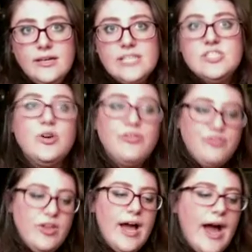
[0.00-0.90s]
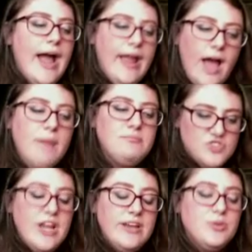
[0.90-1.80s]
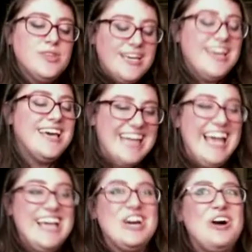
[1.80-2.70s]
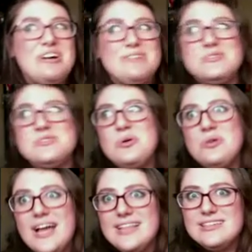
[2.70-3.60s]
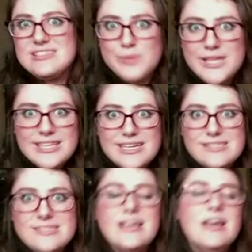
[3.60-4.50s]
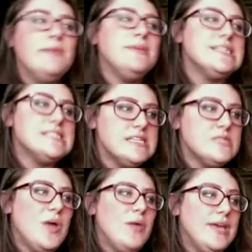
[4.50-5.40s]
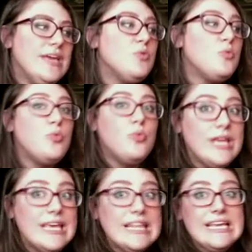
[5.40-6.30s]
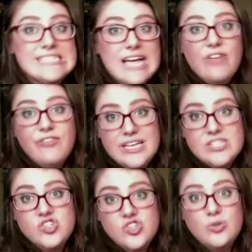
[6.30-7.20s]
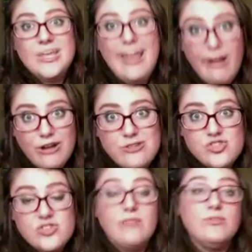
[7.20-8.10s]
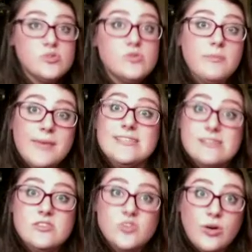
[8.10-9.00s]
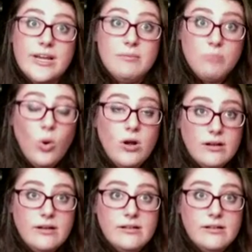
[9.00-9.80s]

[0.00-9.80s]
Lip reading: And so I'm genuinely like, oh, I'm so glad they split this because this way we can really delve into the character stuff, which is what makes this story important.